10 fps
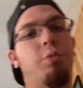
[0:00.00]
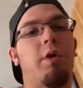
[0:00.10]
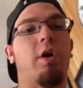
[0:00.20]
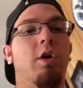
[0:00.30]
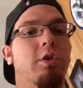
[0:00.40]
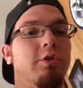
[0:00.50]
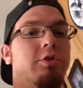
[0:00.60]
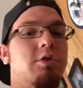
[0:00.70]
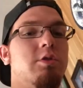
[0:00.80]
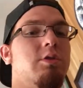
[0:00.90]
to my
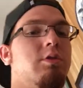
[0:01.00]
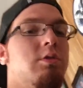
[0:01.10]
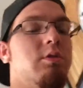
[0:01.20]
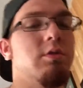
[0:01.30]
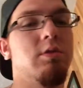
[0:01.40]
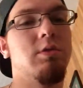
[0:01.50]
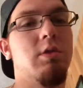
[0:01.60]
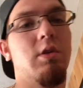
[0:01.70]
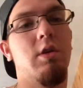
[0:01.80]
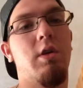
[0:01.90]
college.
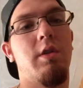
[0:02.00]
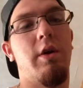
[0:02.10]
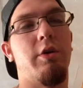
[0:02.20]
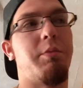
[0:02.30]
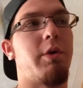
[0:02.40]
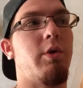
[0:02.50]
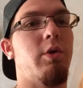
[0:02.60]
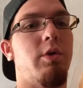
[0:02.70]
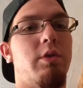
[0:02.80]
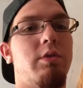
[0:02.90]
That was my
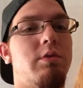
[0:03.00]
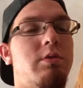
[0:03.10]
goal.